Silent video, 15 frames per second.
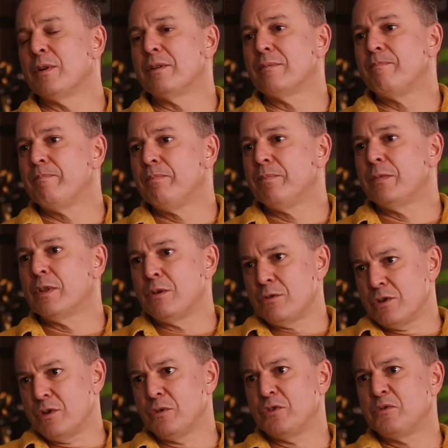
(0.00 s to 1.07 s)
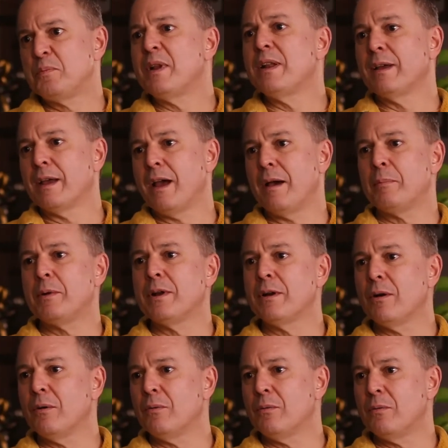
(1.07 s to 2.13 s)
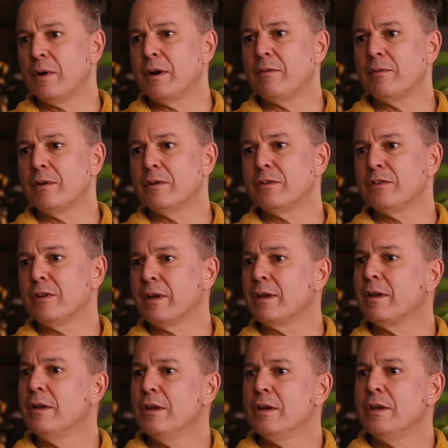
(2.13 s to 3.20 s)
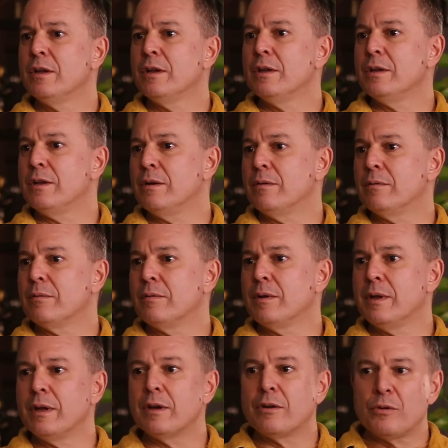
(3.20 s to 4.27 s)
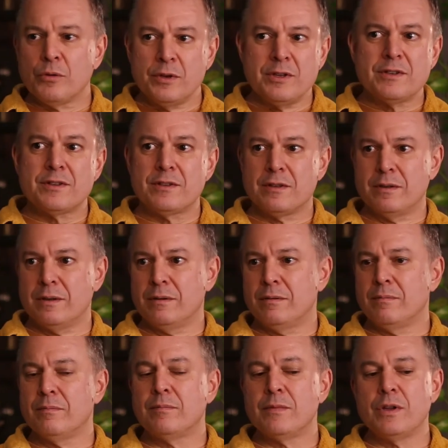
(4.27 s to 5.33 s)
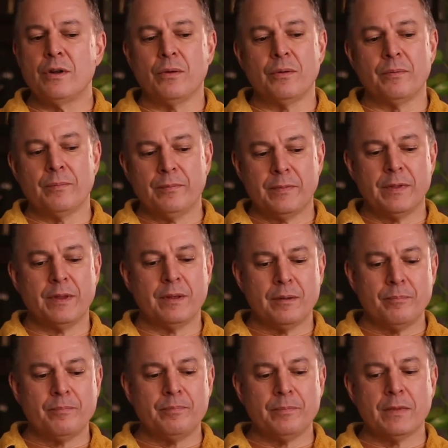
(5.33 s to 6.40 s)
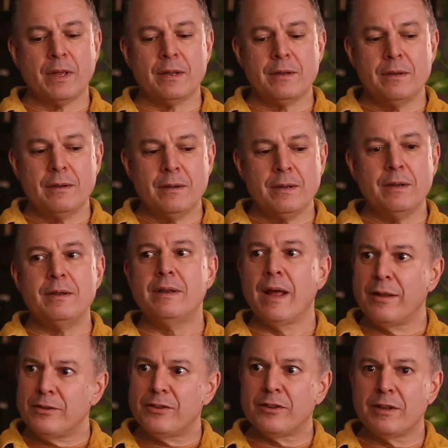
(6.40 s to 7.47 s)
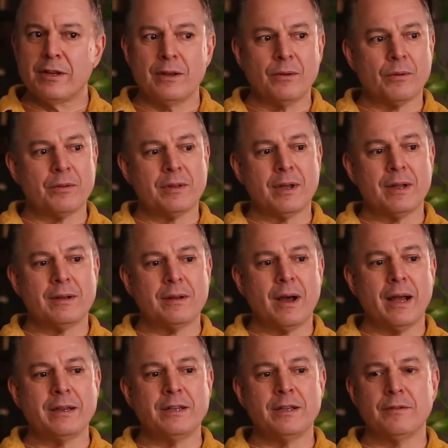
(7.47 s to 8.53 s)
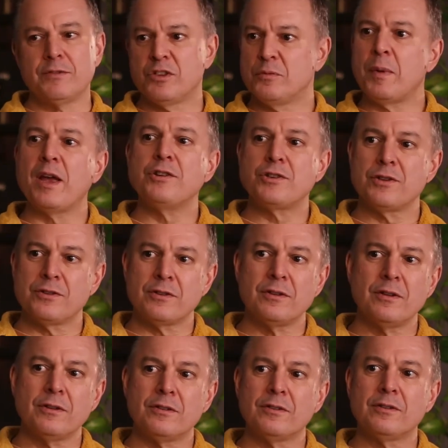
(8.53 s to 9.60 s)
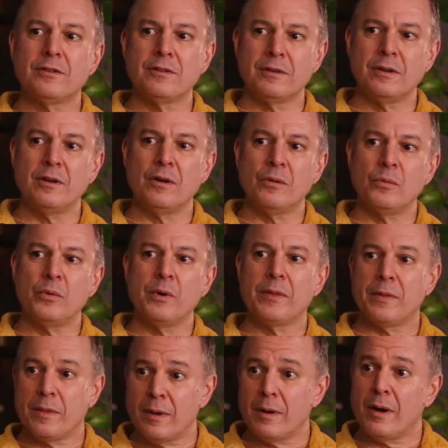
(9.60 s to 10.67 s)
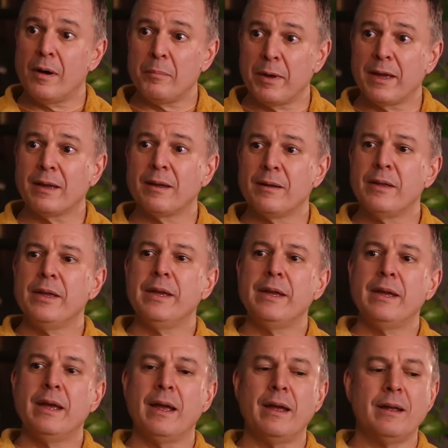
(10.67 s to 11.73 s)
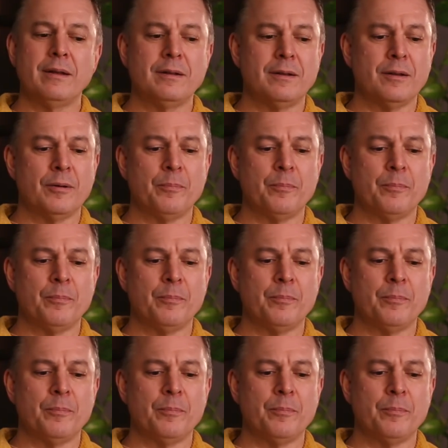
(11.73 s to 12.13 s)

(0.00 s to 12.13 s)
but there's no spinning happening or whatever. It's like, you know, increase the, you know, the density or that idea of spaciousness, you know, with the humming. And,